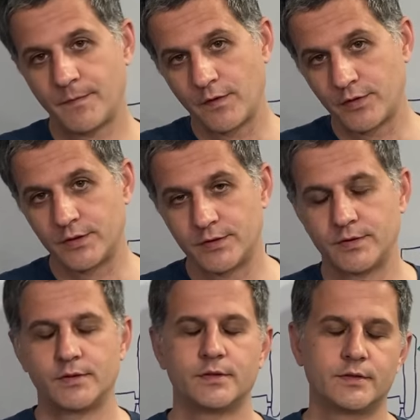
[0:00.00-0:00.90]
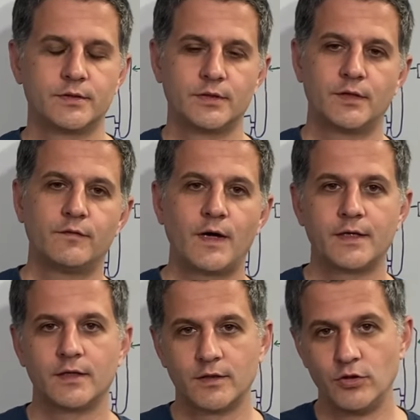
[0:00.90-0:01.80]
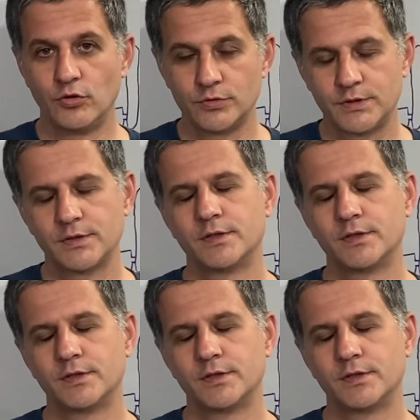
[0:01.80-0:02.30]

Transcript: third and final note,